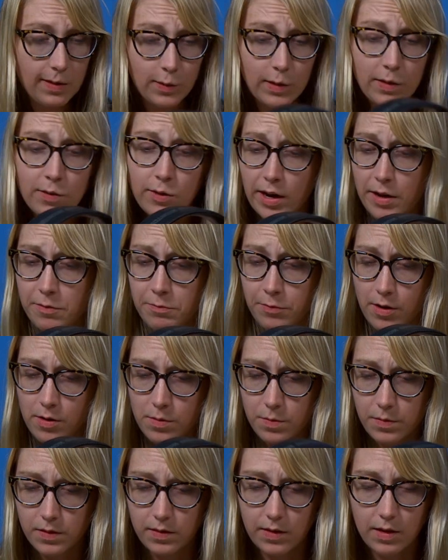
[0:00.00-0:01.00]
So these are
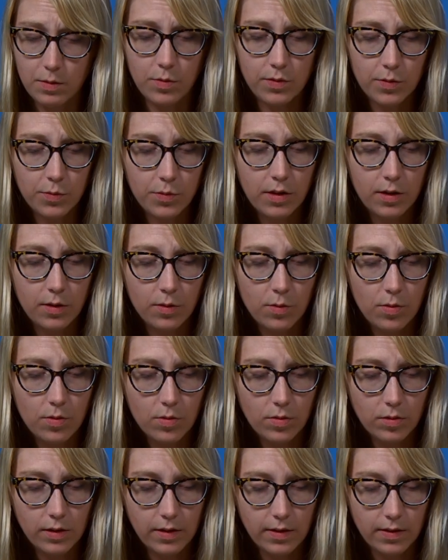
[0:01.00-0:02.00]
headphones, and what's really
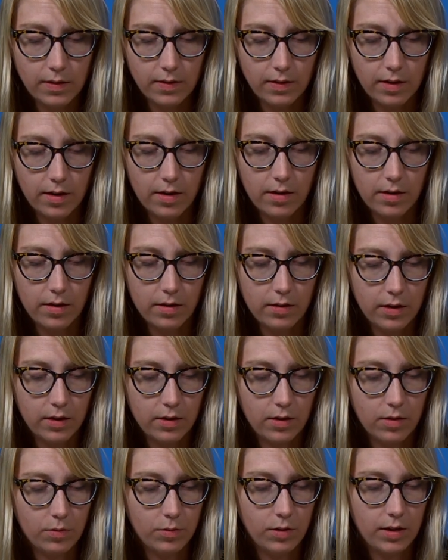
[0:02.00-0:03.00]
cool is, uh, you
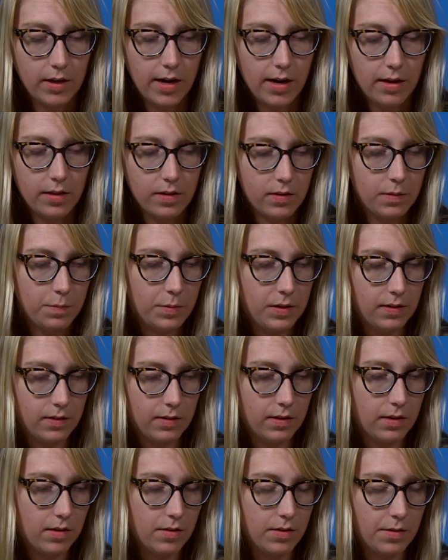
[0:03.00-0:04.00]
know, you got this piece
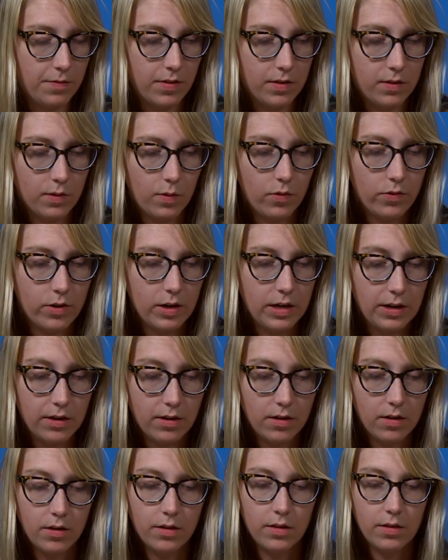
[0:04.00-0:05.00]
here that fits over an
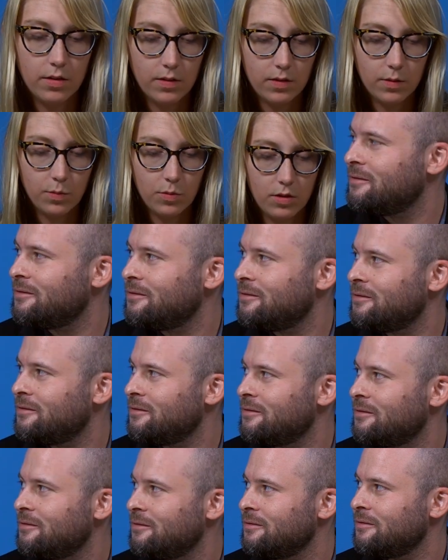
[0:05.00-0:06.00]
ear, and this one
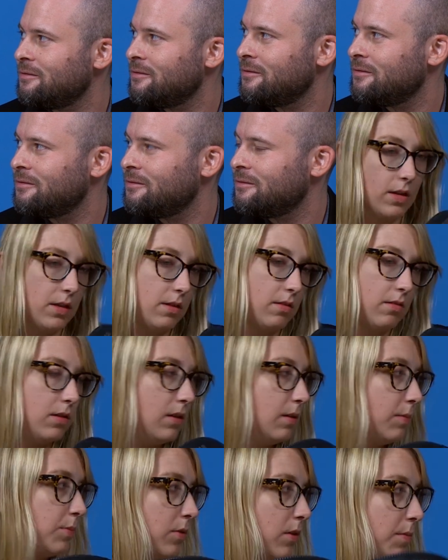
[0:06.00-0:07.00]
here. Then
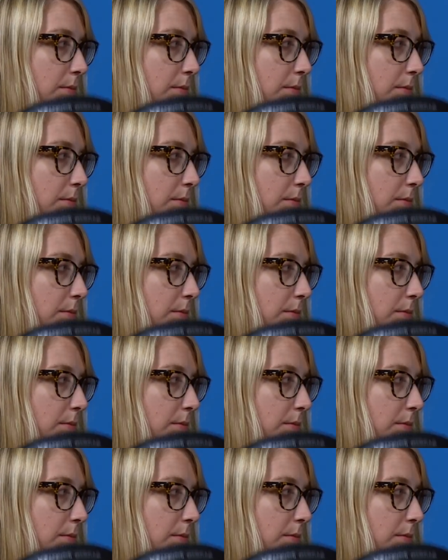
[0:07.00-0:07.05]
you put